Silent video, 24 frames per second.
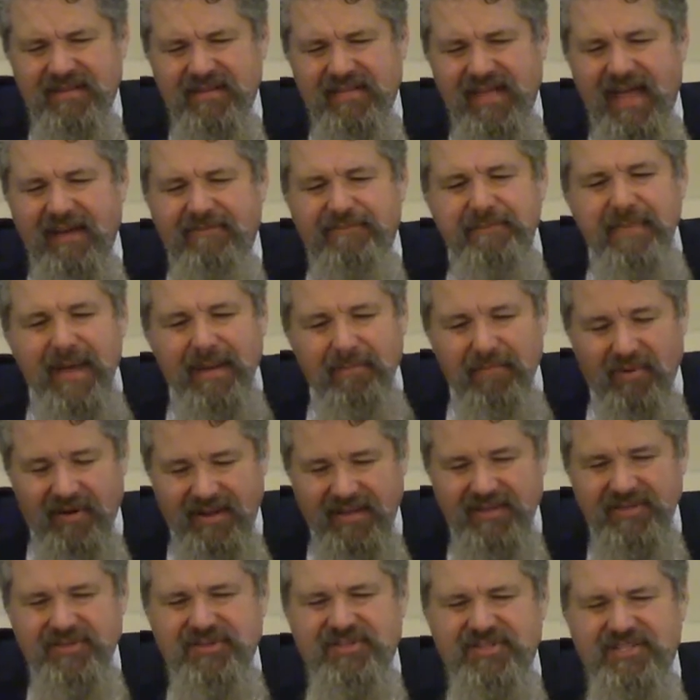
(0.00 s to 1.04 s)
and they have
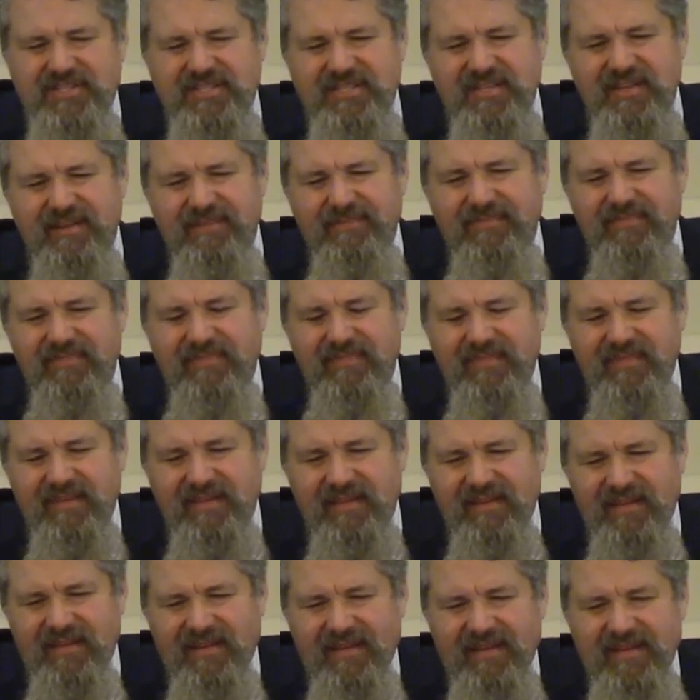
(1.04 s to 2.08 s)
memories,
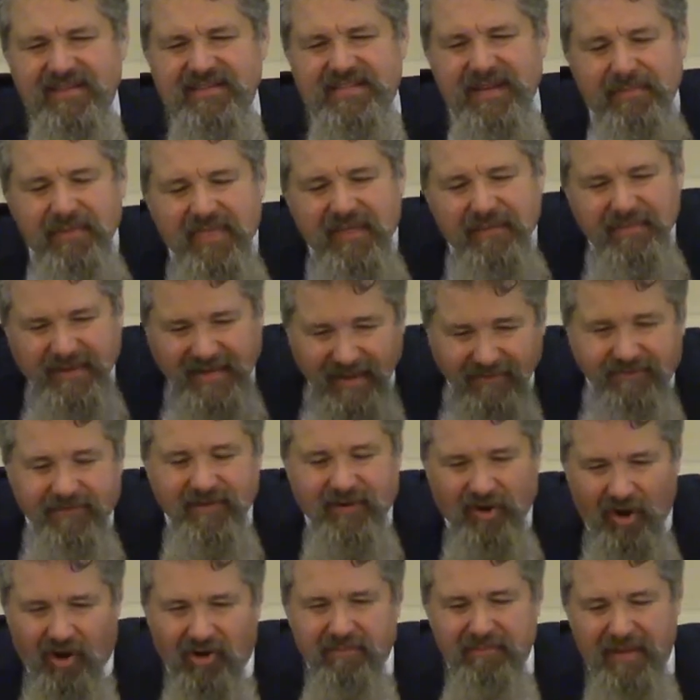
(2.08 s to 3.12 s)
some of them
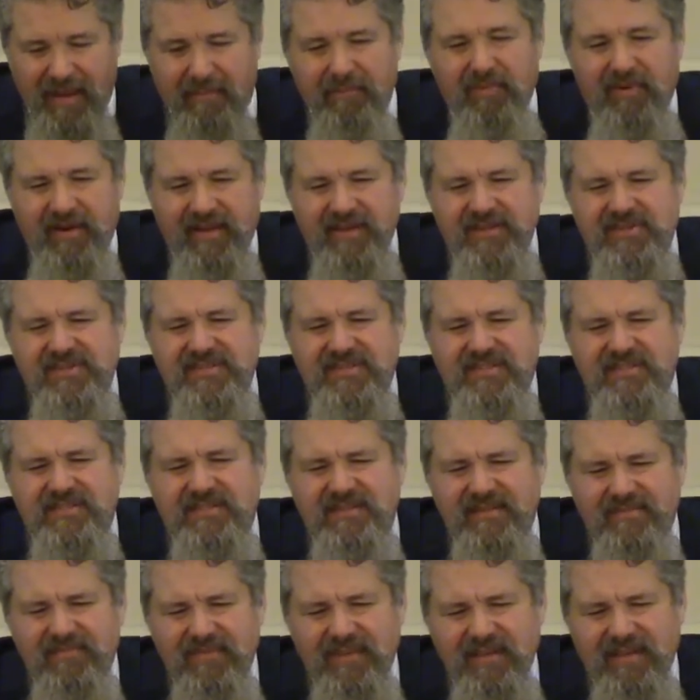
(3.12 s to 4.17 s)
difficult
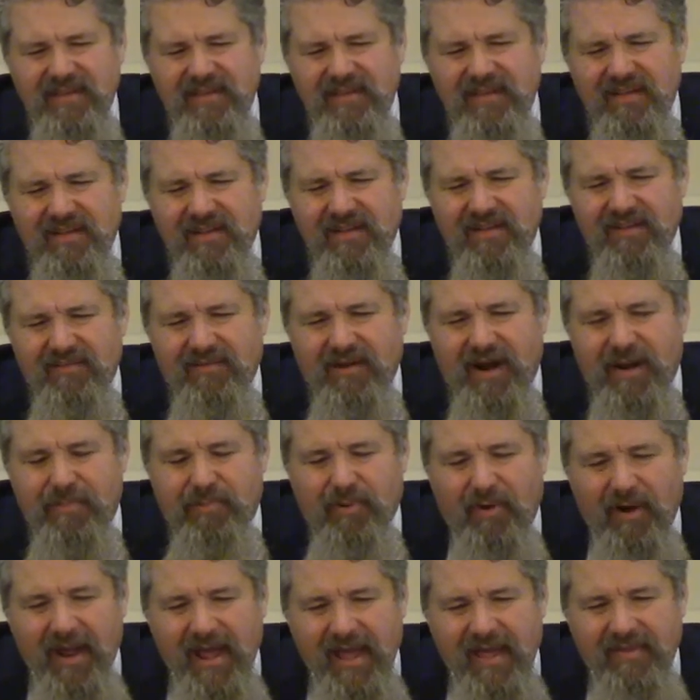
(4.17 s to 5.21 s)
memories. Lord, I
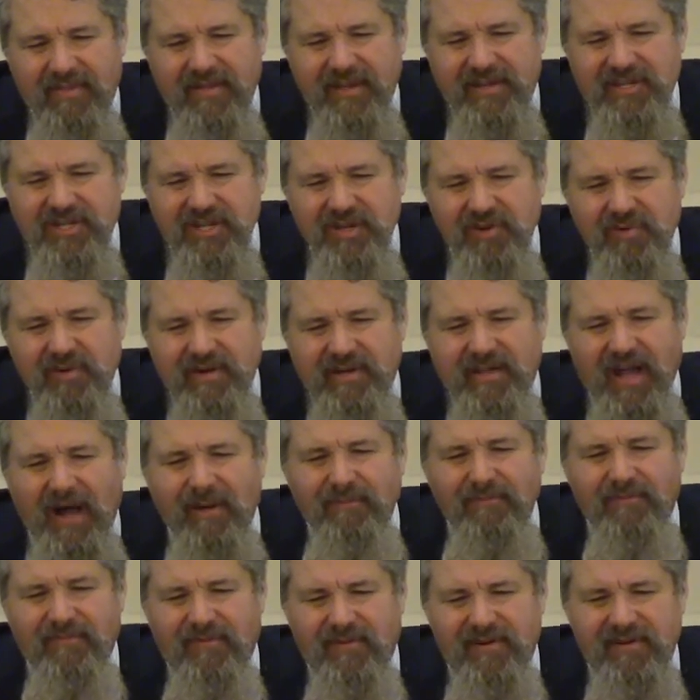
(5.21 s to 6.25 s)
pray that you would
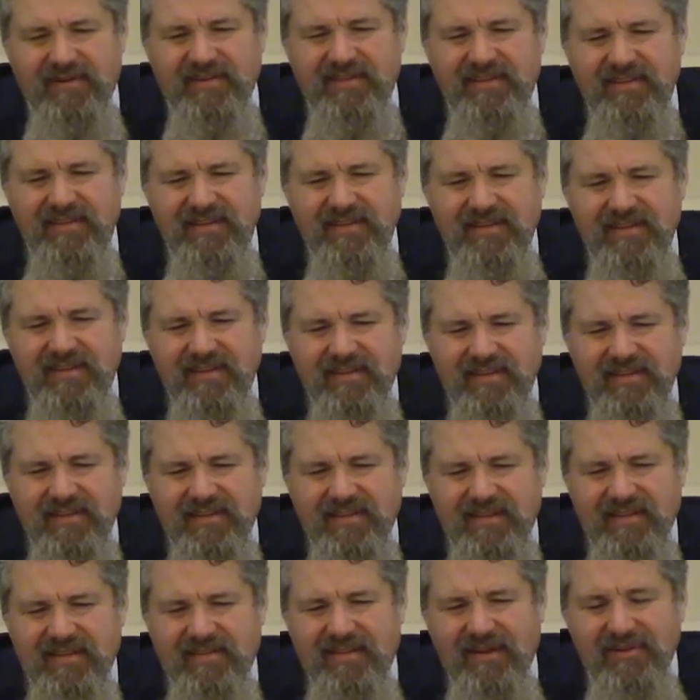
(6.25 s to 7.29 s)
comfort
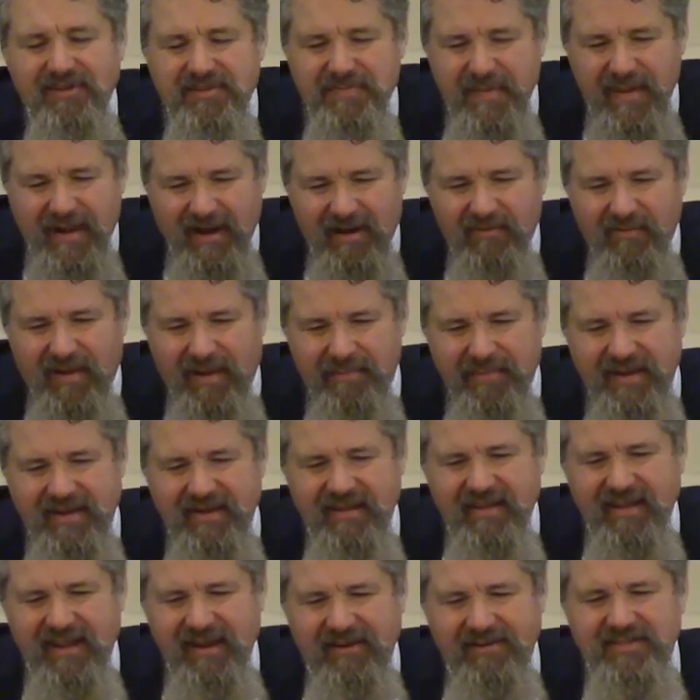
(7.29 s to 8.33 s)
those men and
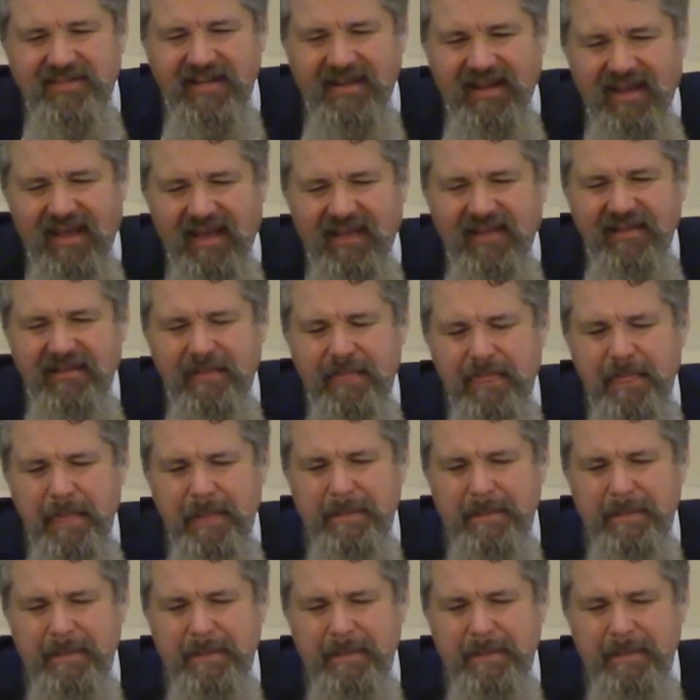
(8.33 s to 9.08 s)
women here today